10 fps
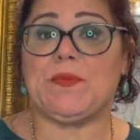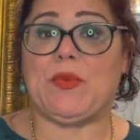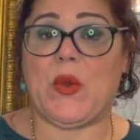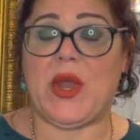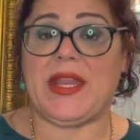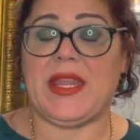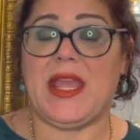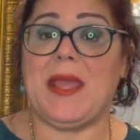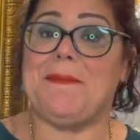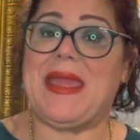bought
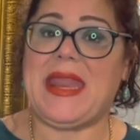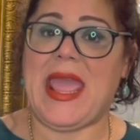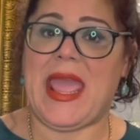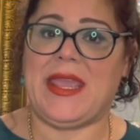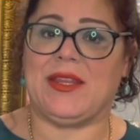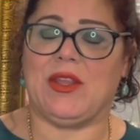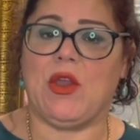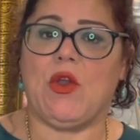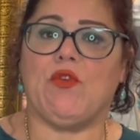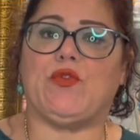Manhattan
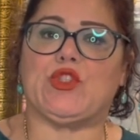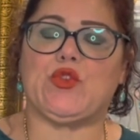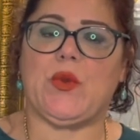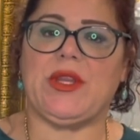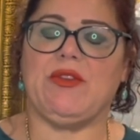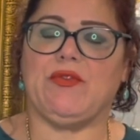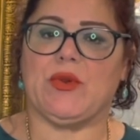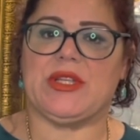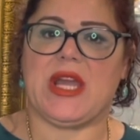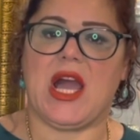for
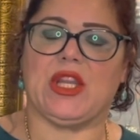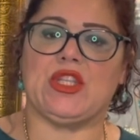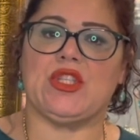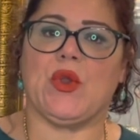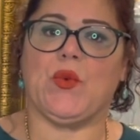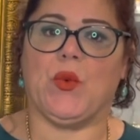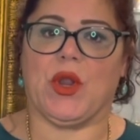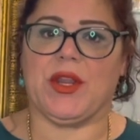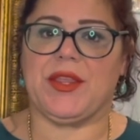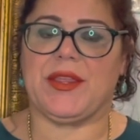$24
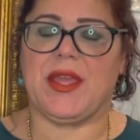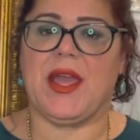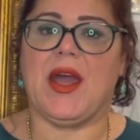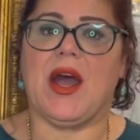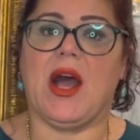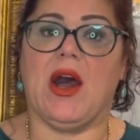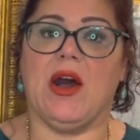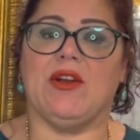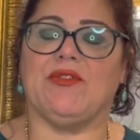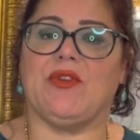worth
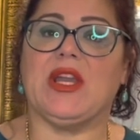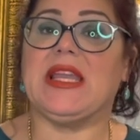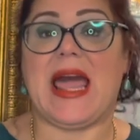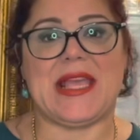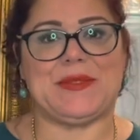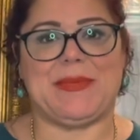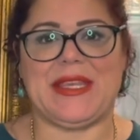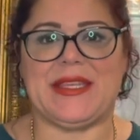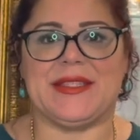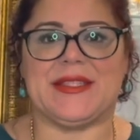of glass
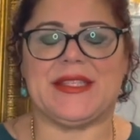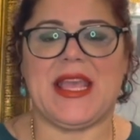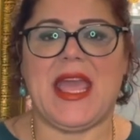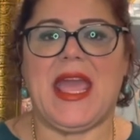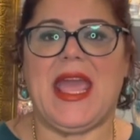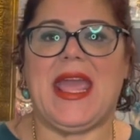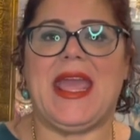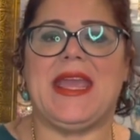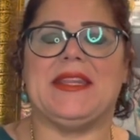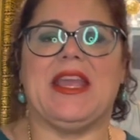beads. And